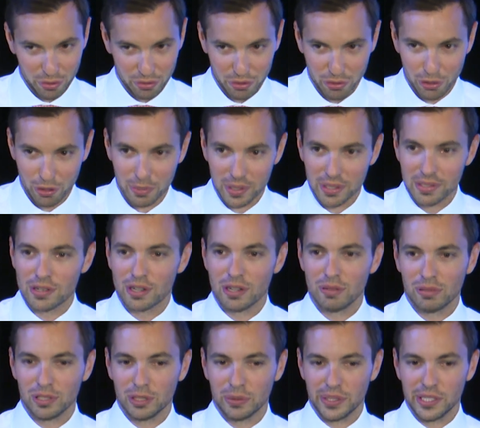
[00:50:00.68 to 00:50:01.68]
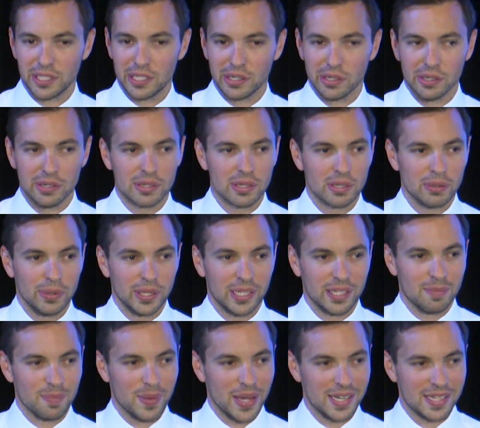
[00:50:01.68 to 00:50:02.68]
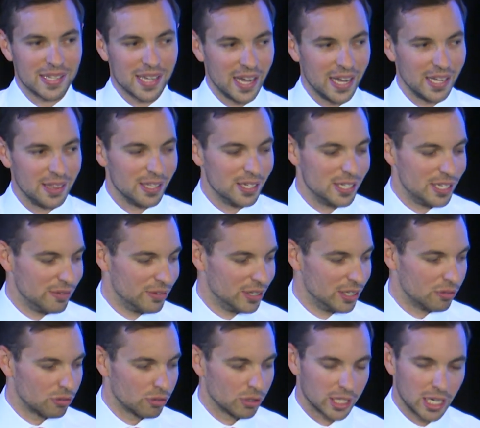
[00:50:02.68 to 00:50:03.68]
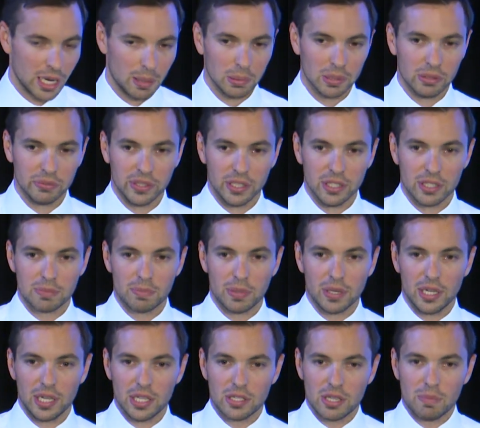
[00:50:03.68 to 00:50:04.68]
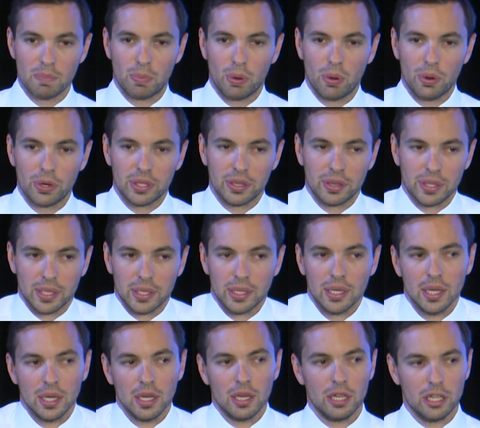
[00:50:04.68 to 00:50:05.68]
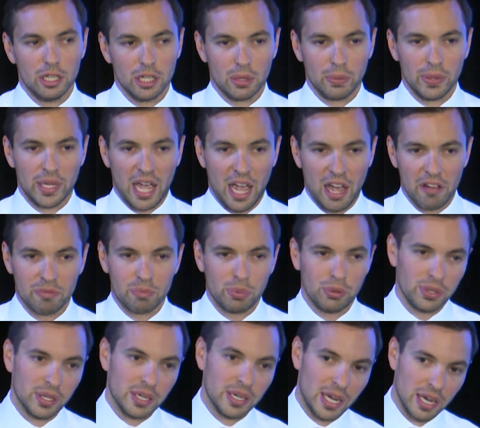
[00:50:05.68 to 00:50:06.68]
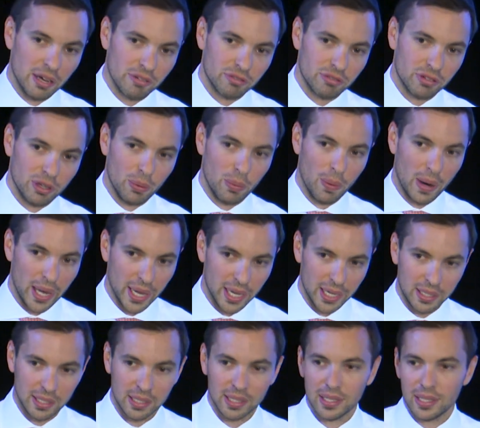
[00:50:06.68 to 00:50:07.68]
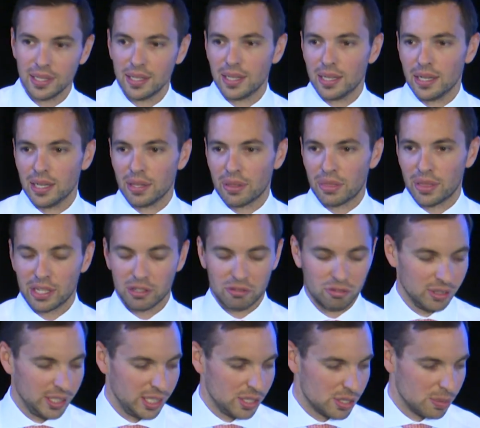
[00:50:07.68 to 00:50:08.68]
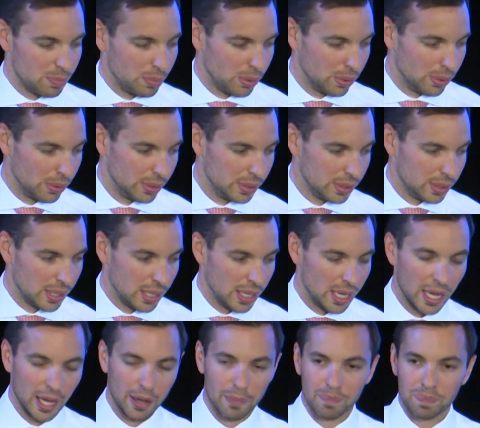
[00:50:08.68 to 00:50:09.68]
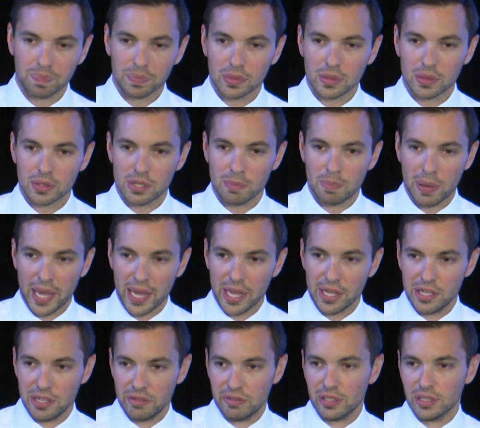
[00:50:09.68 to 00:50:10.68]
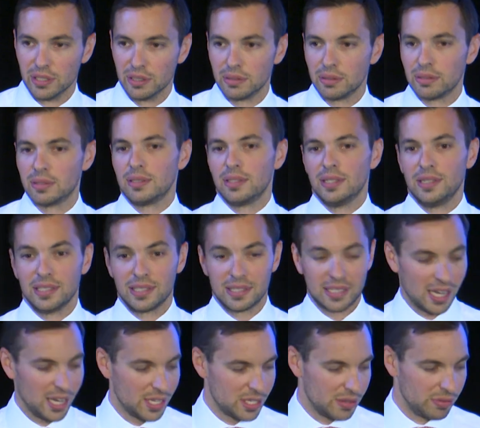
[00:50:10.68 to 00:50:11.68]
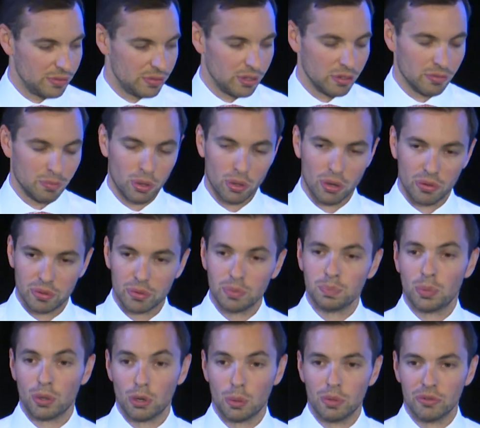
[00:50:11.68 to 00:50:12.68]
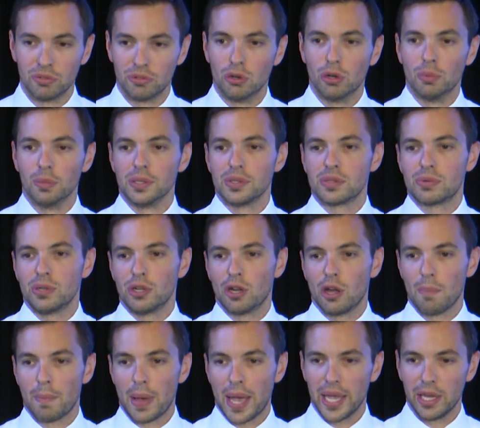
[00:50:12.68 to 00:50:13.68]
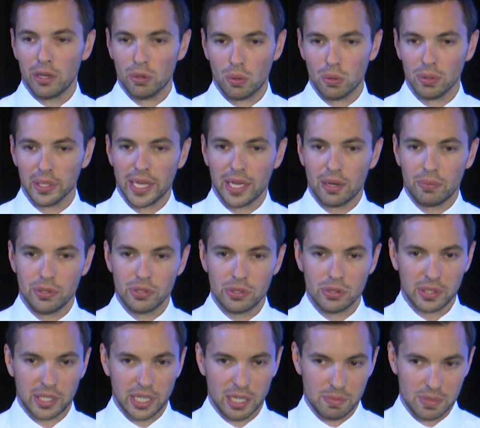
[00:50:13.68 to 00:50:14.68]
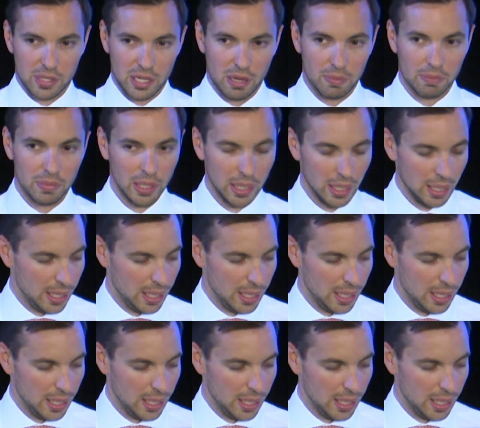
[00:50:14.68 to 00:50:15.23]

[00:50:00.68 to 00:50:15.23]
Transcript: performance, hopefully we don't, we can maintain the dividend for a couple of years. But it is important that, we have put enough away, thankfully as a board, to pay a dividend in this case of poor performance. We don't pay it all out. We do keep some